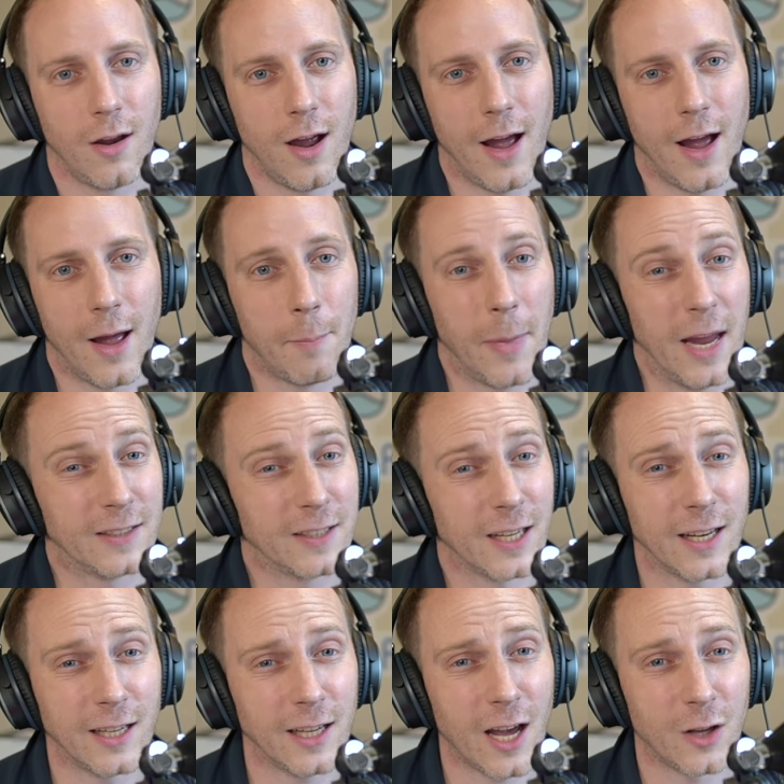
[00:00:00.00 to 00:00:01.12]
And
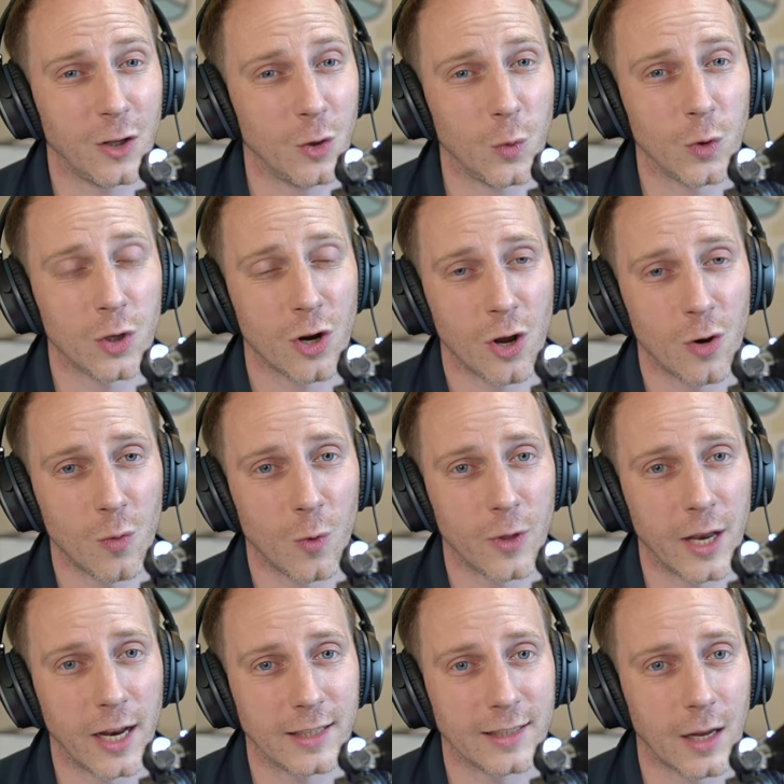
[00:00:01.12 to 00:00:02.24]
basically, yeah, you wouldn't know what the
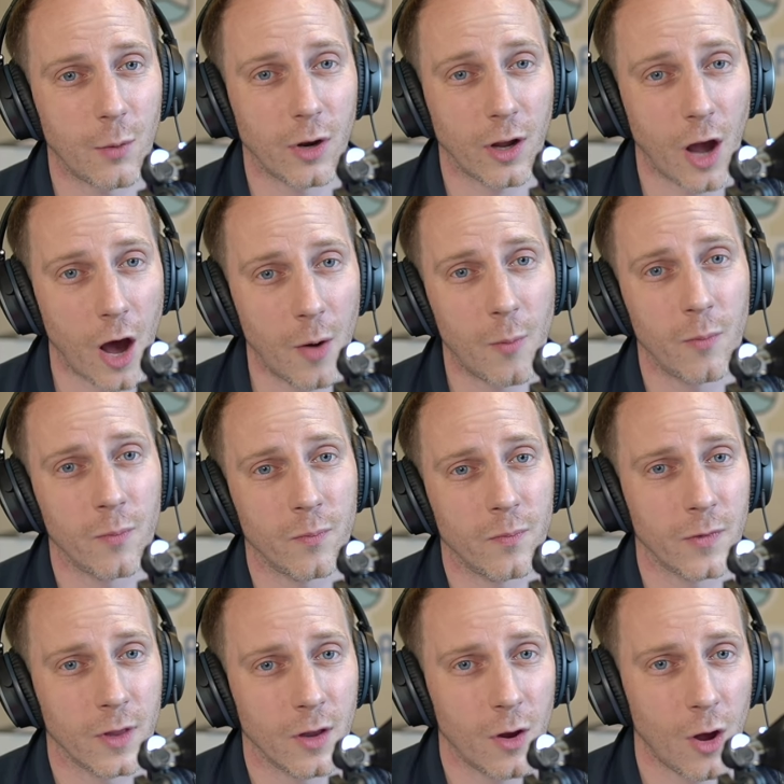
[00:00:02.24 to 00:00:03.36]
next day would come
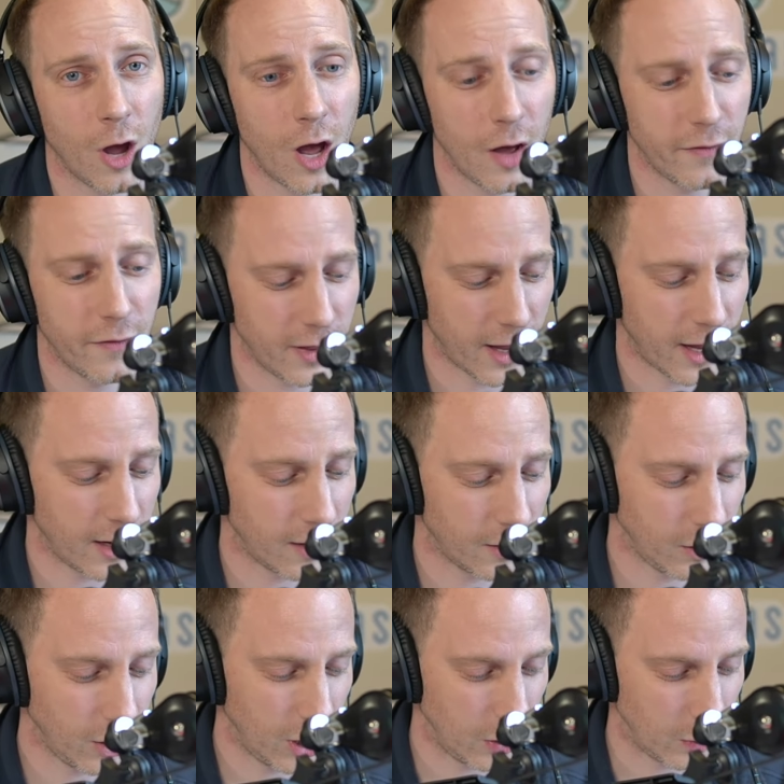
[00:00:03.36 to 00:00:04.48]
other than
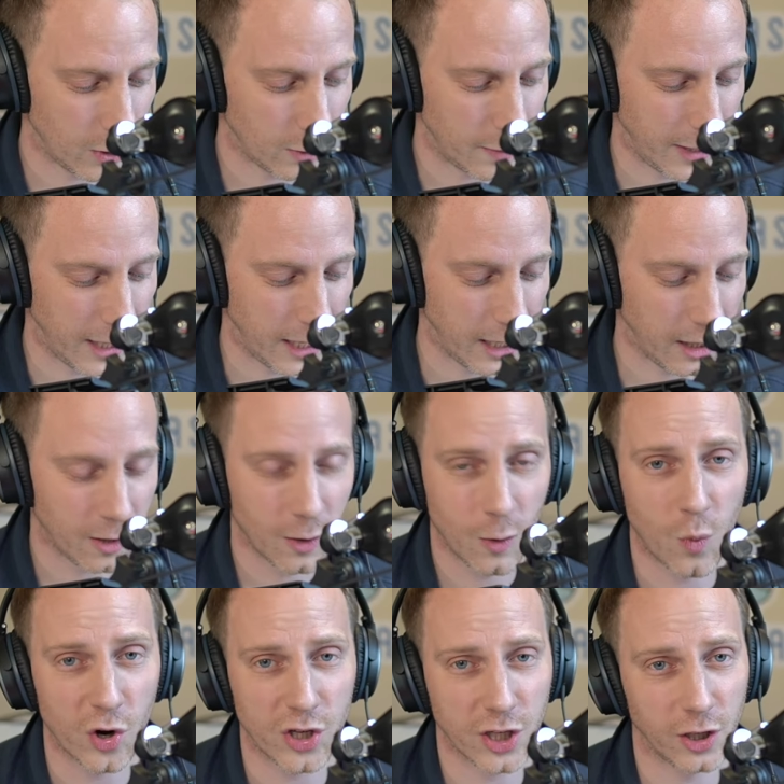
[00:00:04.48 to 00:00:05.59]
you would be
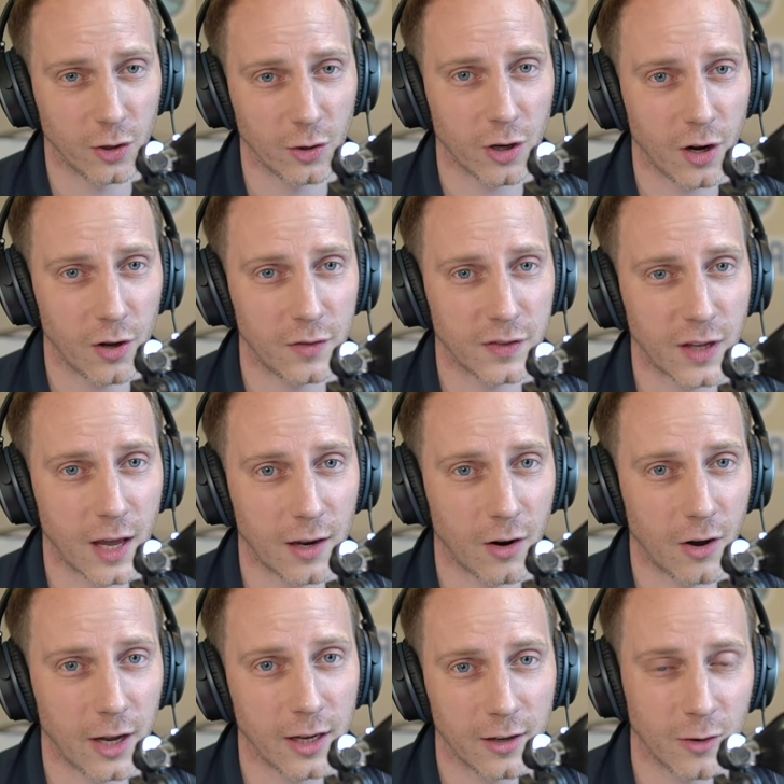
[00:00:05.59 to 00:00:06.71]
washing your clothes that
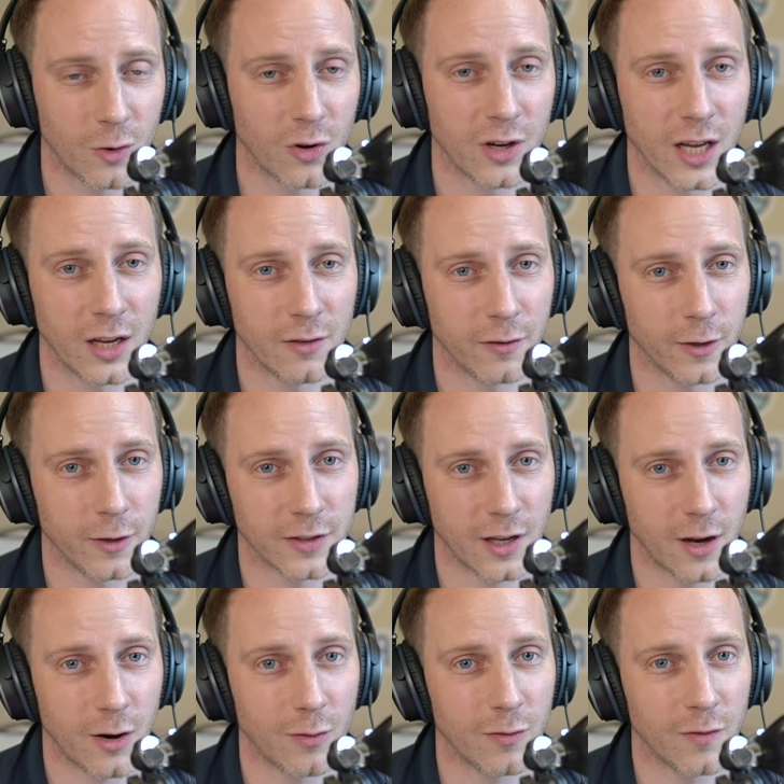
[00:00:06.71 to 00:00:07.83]
night, cooking for
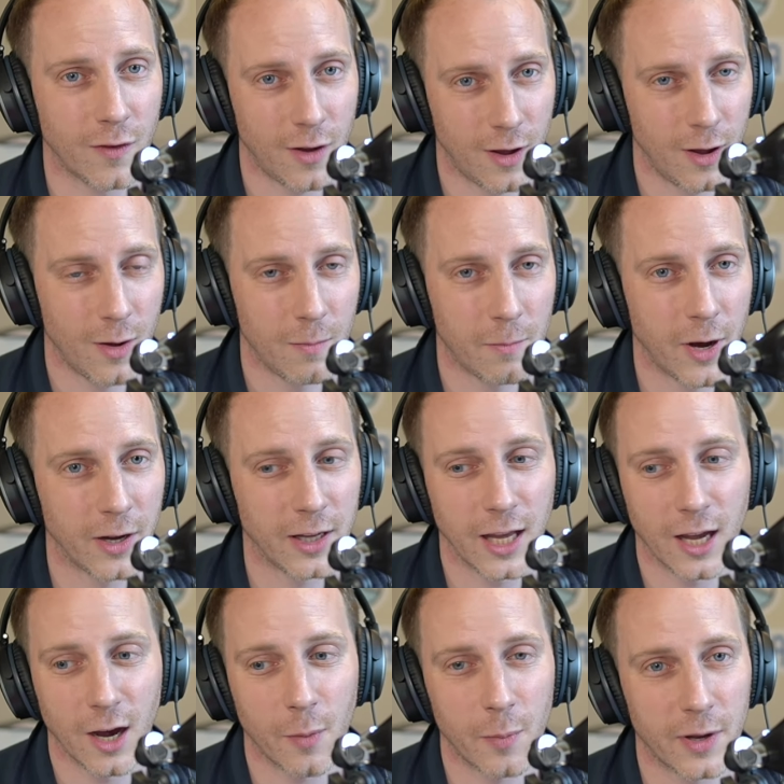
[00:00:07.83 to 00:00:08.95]
yourself,
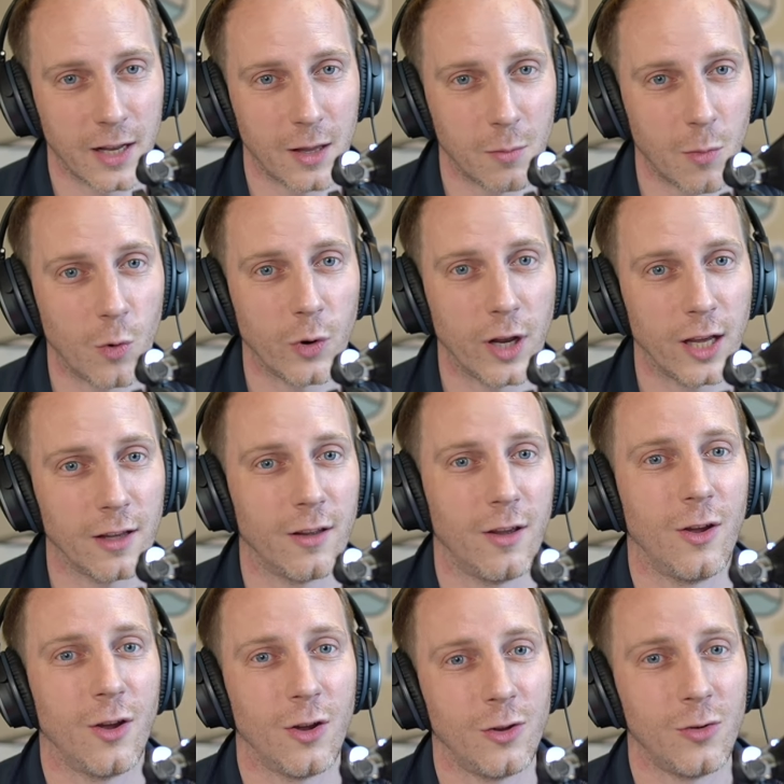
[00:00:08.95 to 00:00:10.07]
bunking up, and in the morning,
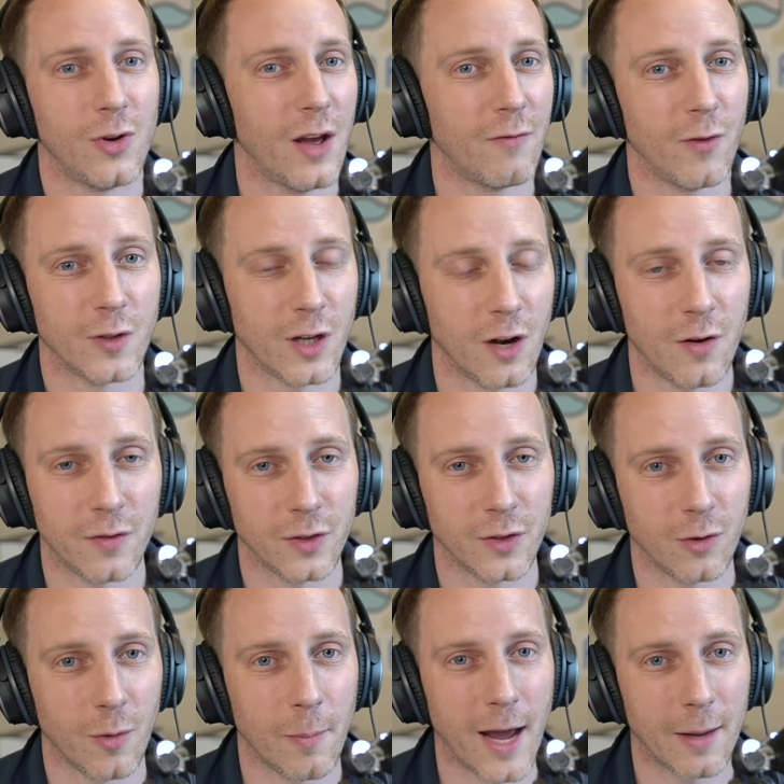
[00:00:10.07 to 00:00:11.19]
you'd have those clothes on
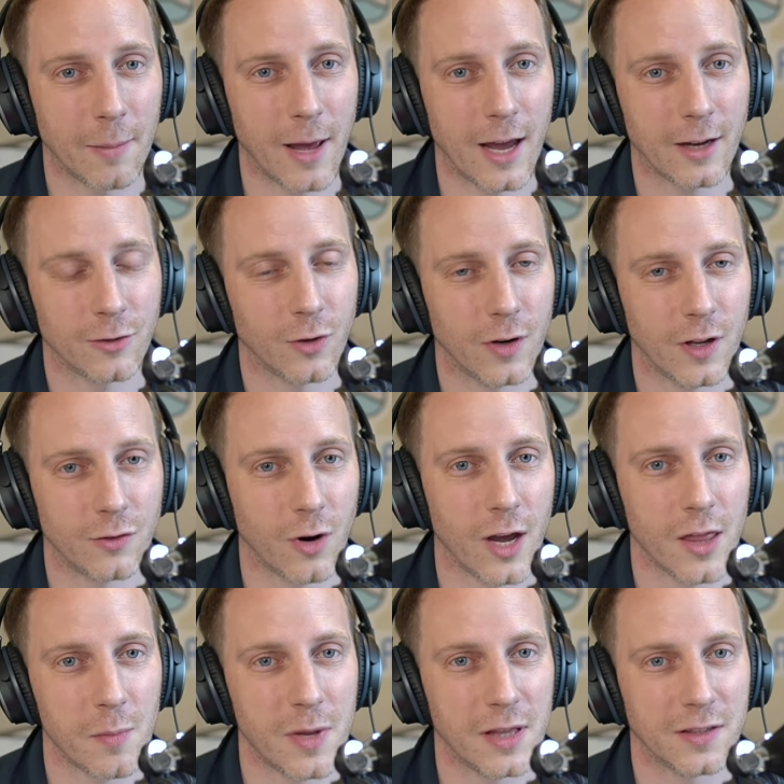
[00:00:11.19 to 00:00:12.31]
your backpack, trying to dry
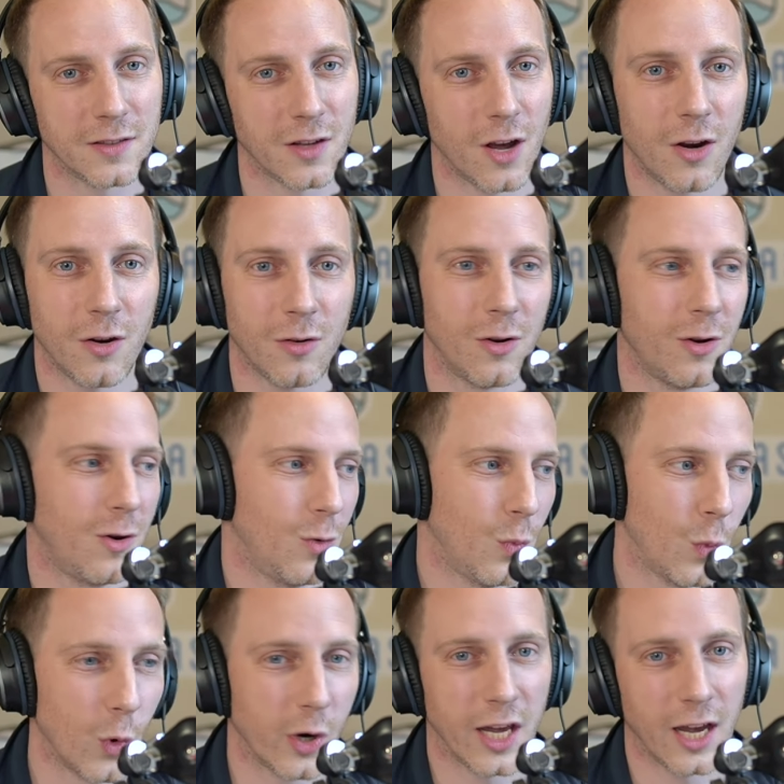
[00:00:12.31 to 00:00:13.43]
them in the sun,
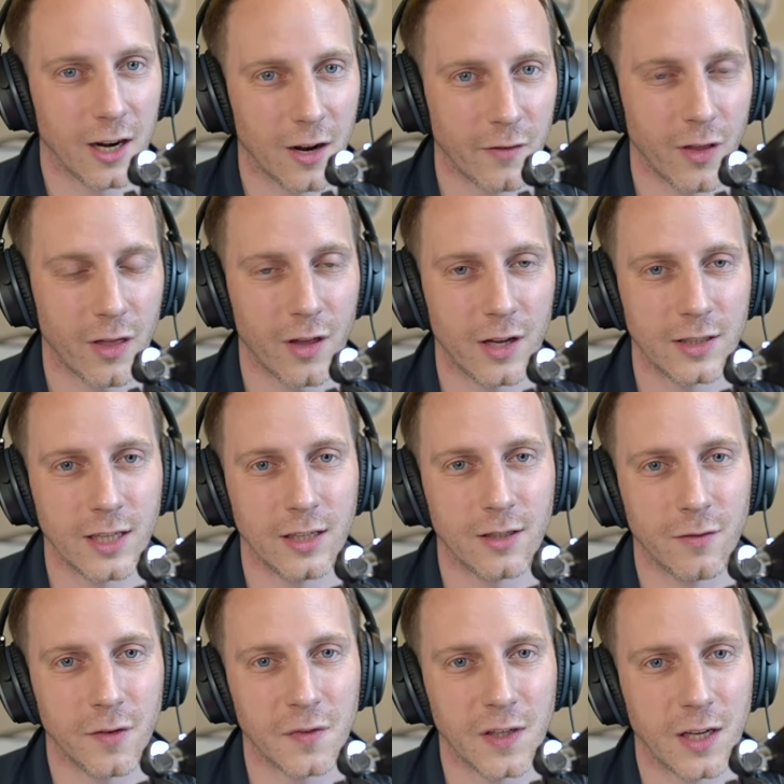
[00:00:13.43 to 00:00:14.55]
walking another 30 to 50